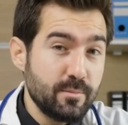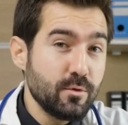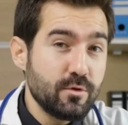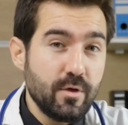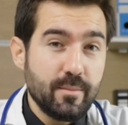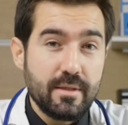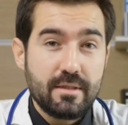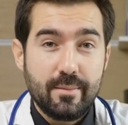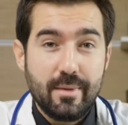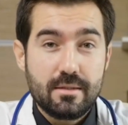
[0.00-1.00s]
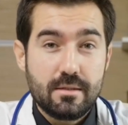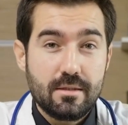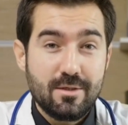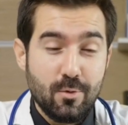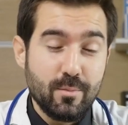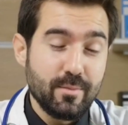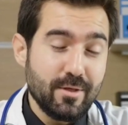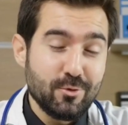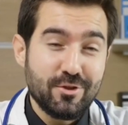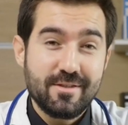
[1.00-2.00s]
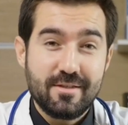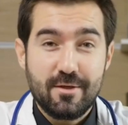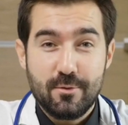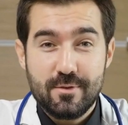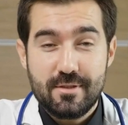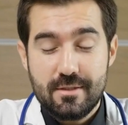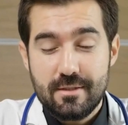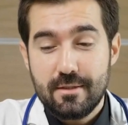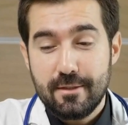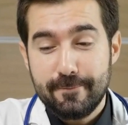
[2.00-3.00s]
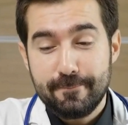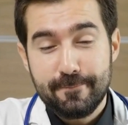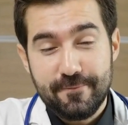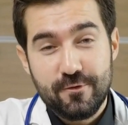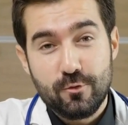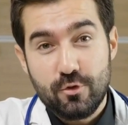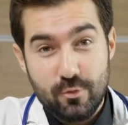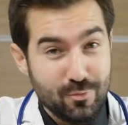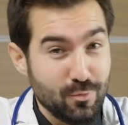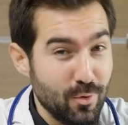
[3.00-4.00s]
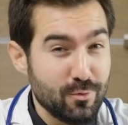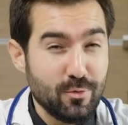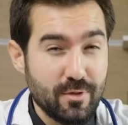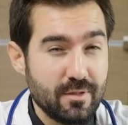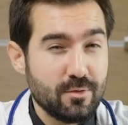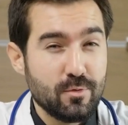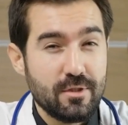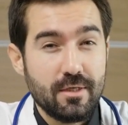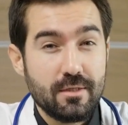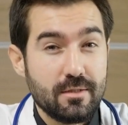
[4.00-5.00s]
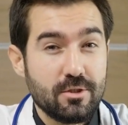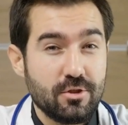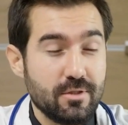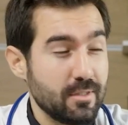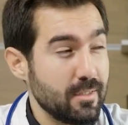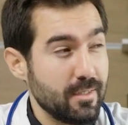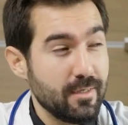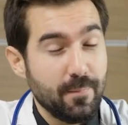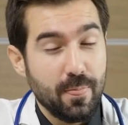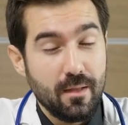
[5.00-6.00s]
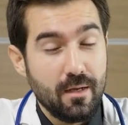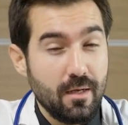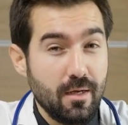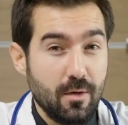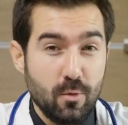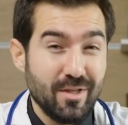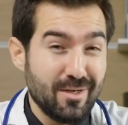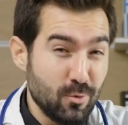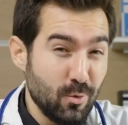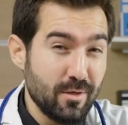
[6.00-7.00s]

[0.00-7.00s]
The information provided in this video is for educational and informational purposes only and should not be considered as professional medical or